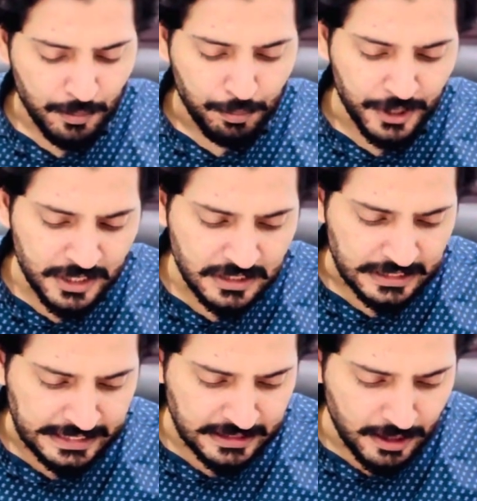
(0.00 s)

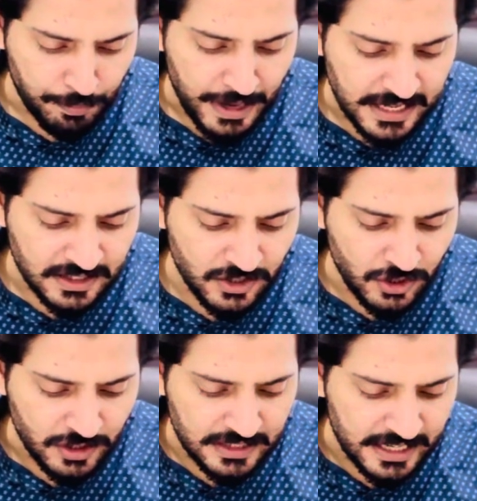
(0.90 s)
But in the passage,
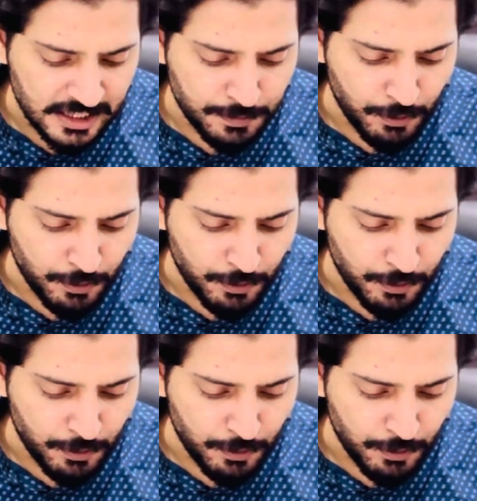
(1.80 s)
he says,